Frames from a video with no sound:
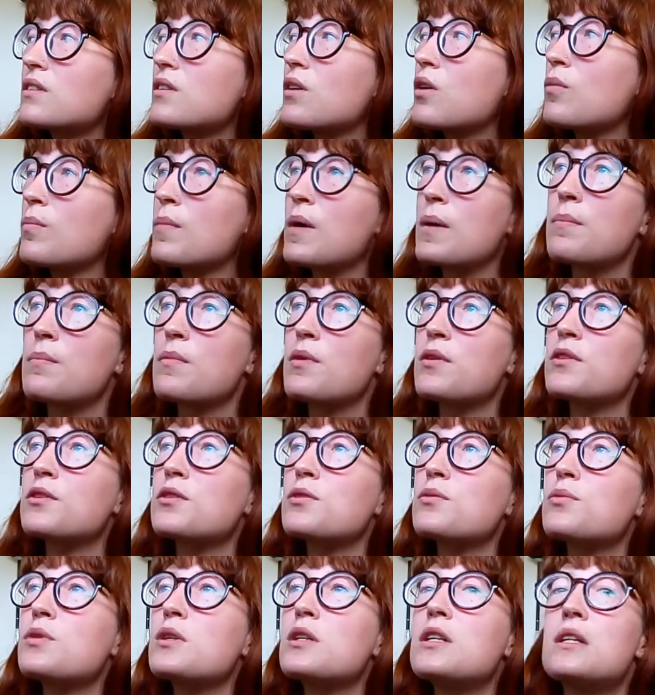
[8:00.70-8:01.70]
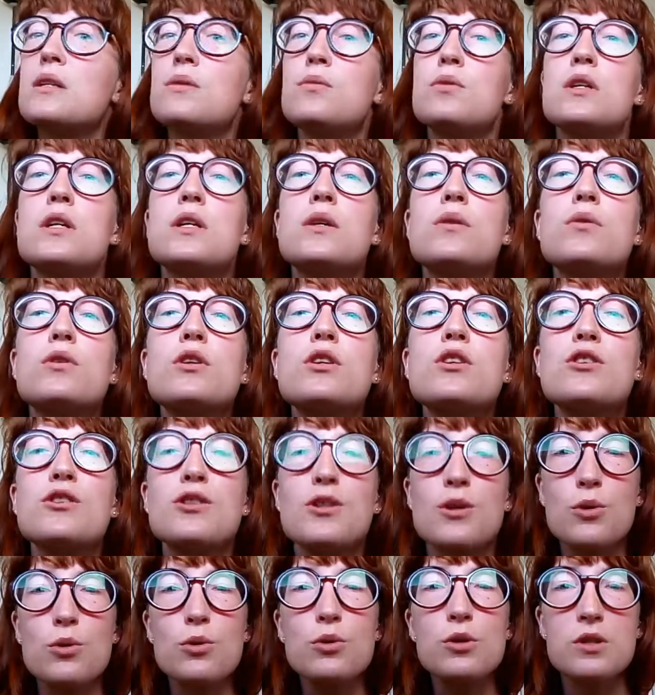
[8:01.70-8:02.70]
my mother, we were
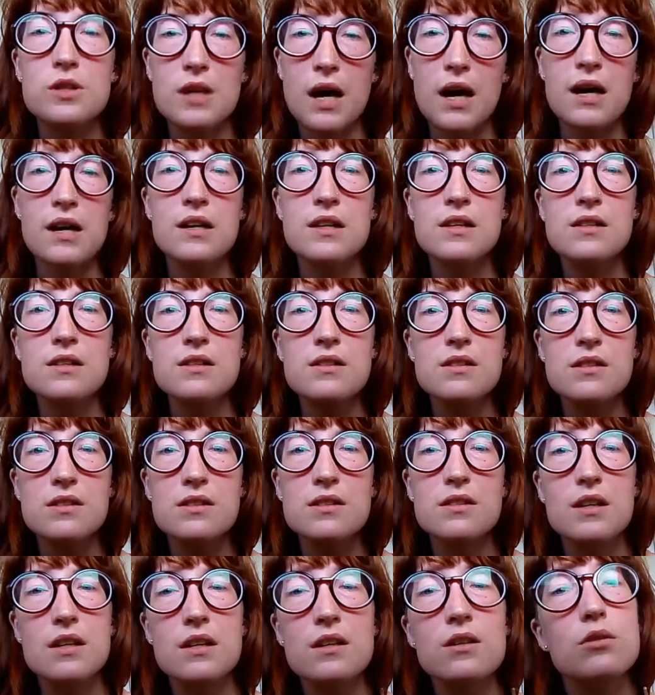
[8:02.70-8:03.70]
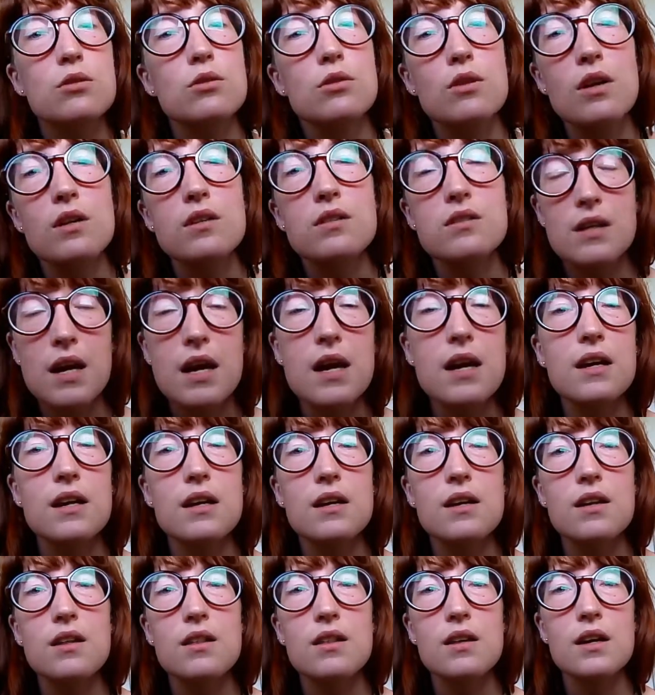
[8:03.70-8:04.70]
so silenced into not saying
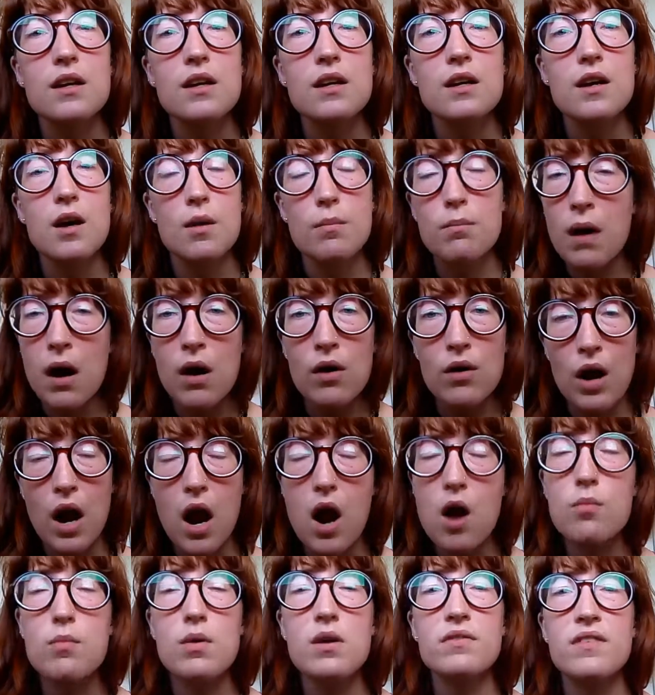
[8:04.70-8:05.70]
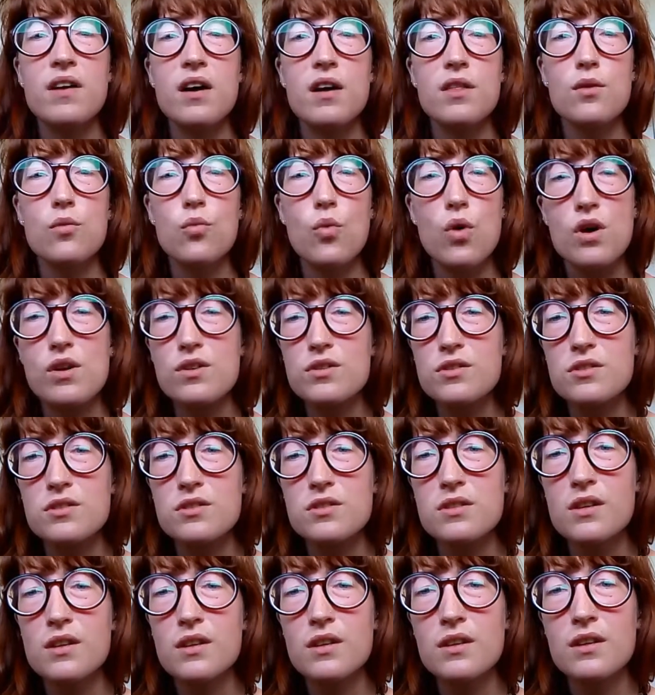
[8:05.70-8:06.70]
anything about how my father
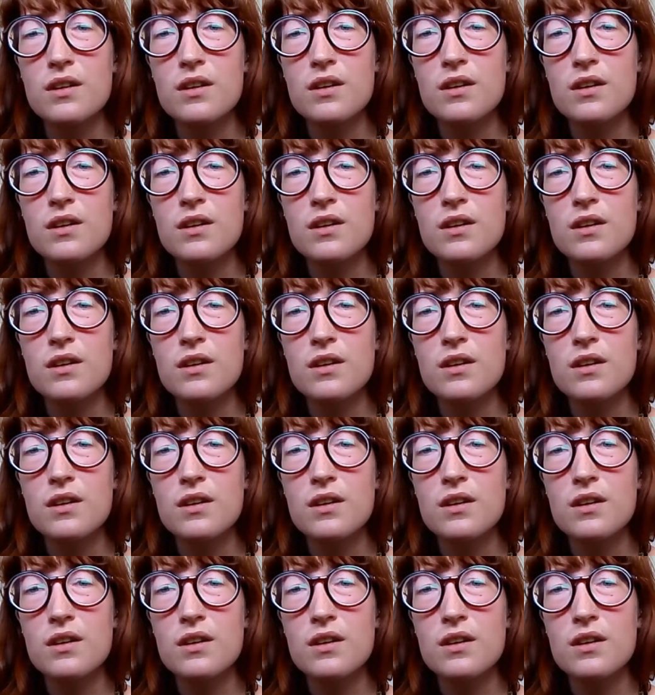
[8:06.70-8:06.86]
was,